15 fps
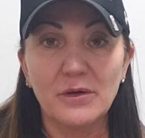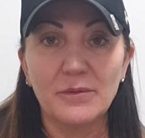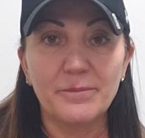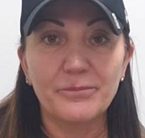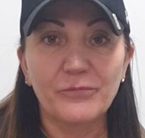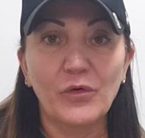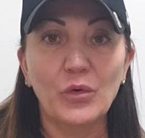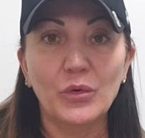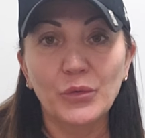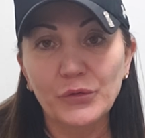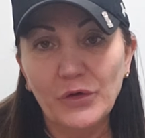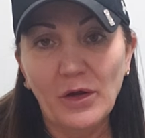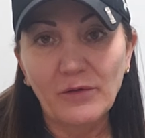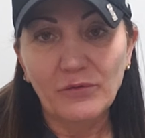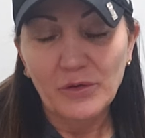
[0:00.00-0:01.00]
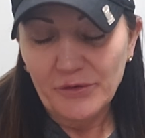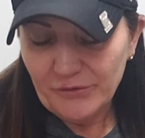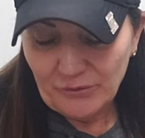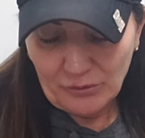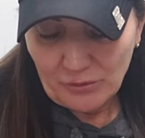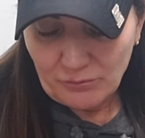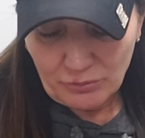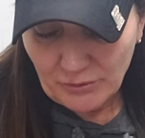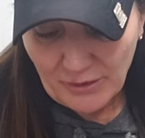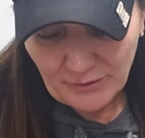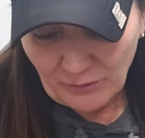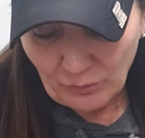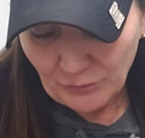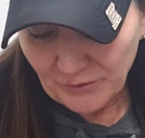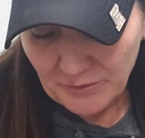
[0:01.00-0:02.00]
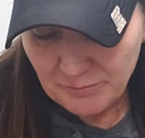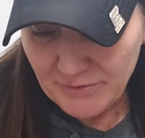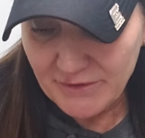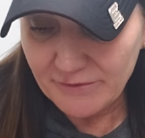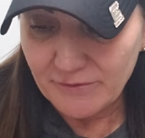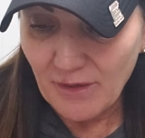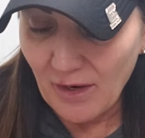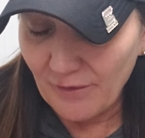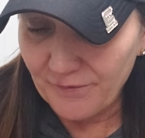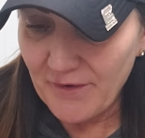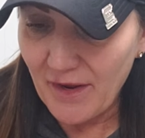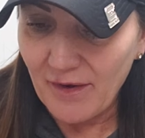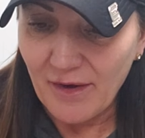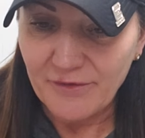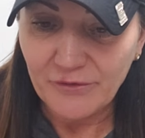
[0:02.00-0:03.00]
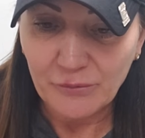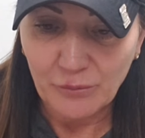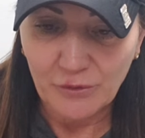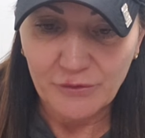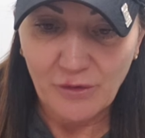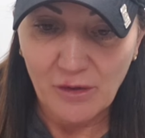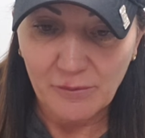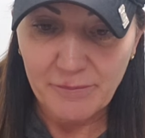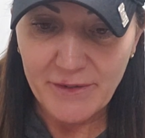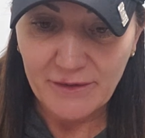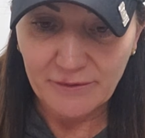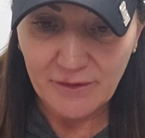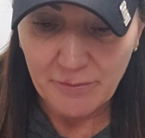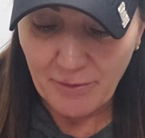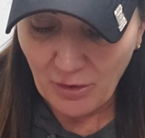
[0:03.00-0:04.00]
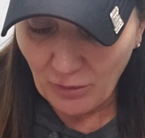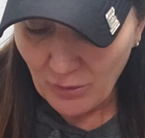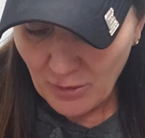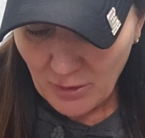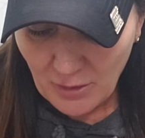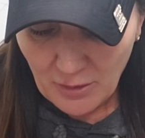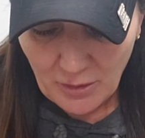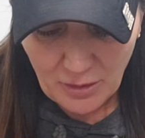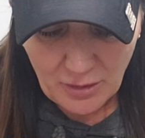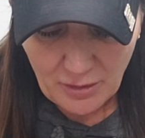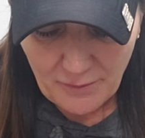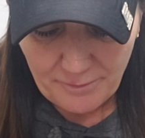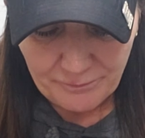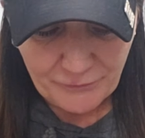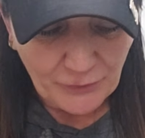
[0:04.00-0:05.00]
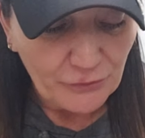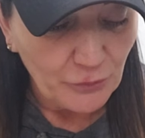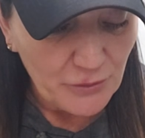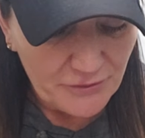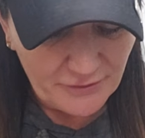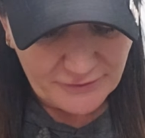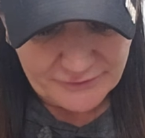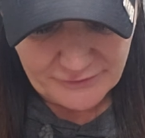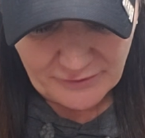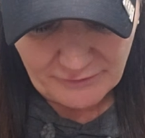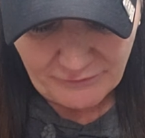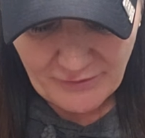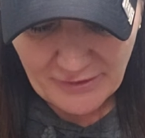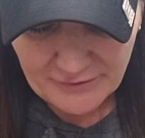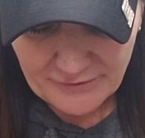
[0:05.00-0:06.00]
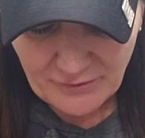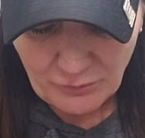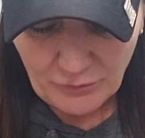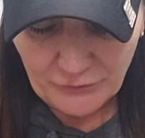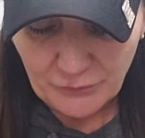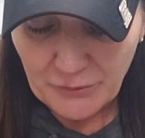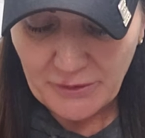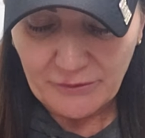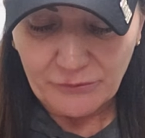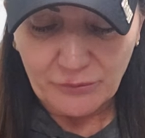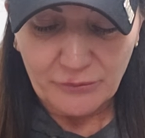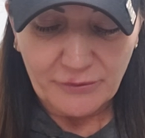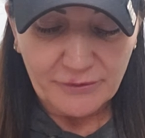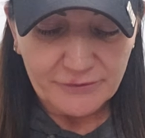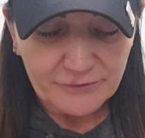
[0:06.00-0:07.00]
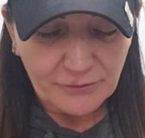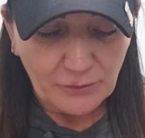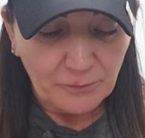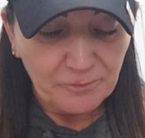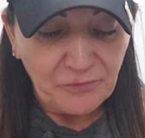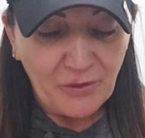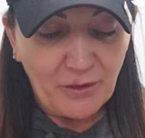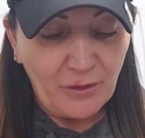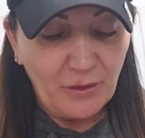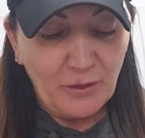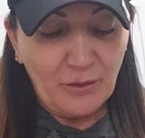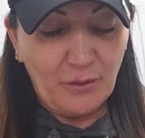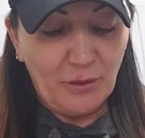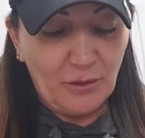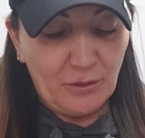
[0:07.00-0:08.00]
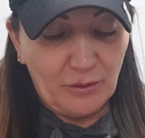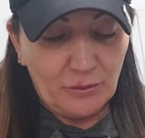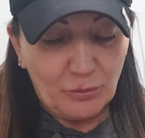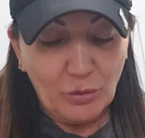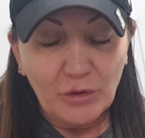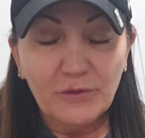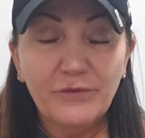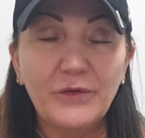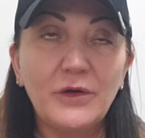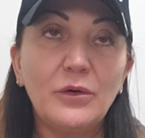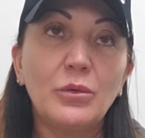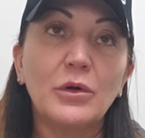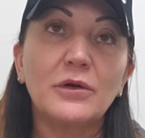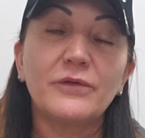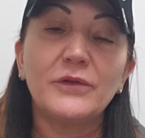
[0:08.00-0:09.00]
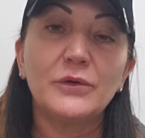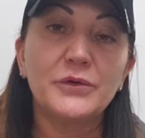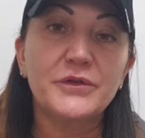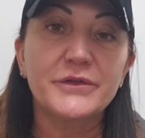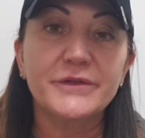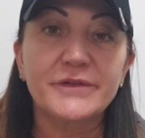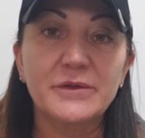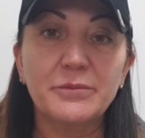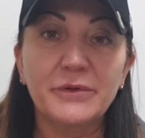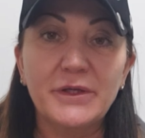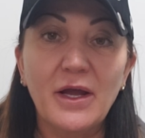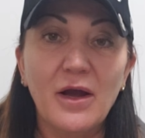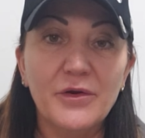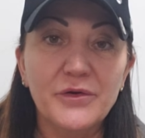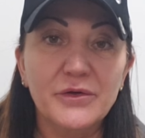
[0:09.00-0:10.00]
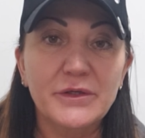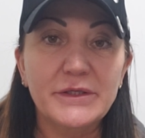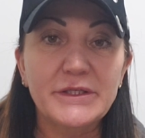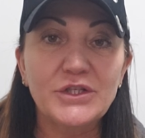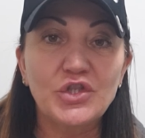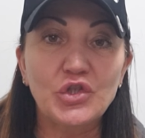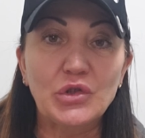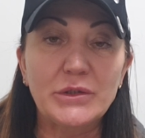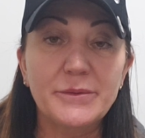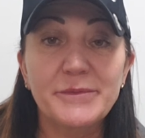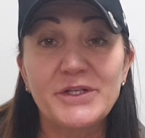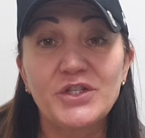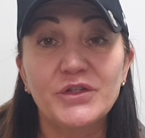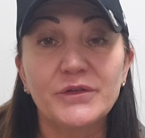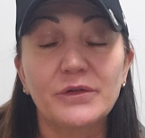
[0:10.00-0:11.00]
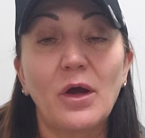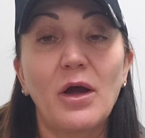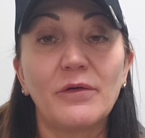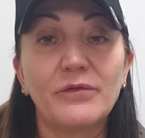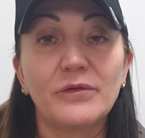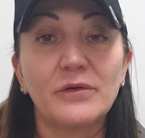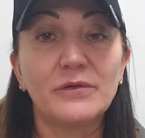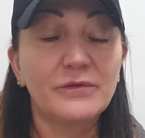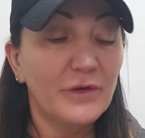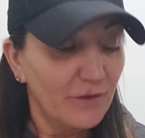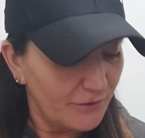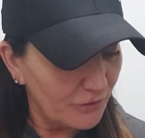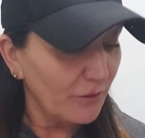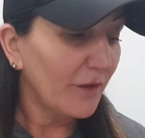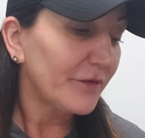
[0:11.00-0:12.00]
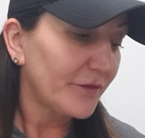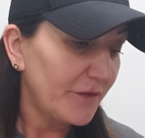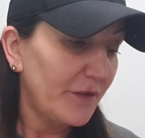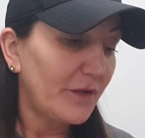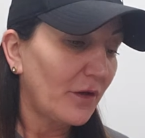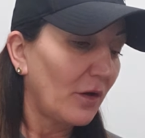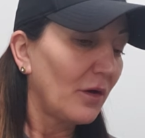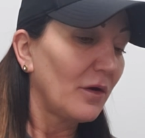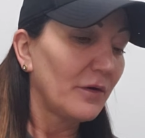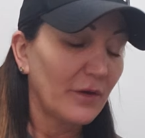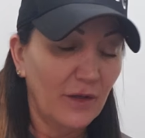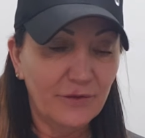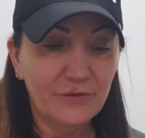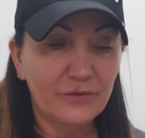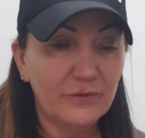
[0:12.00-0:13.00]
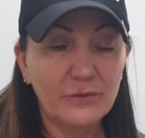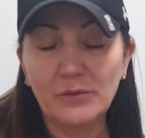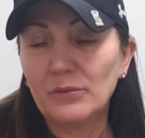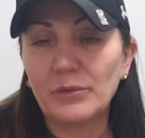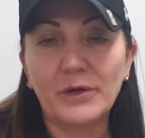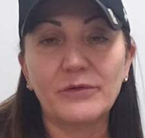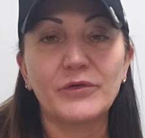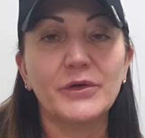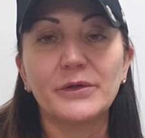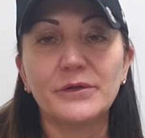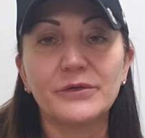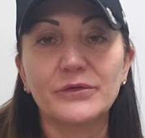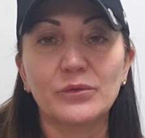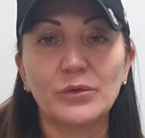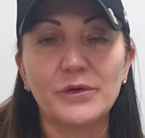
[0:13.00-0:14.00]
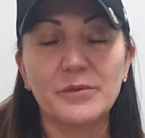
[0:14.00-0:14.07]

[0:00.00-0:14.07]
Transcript: photo software, so we're not going to really beat on that. I just want to talk mainly about the 3 things that affect it once we get through this. So workflow is just simply how you're going to get your images off of your SD card onto whatever you're going to store them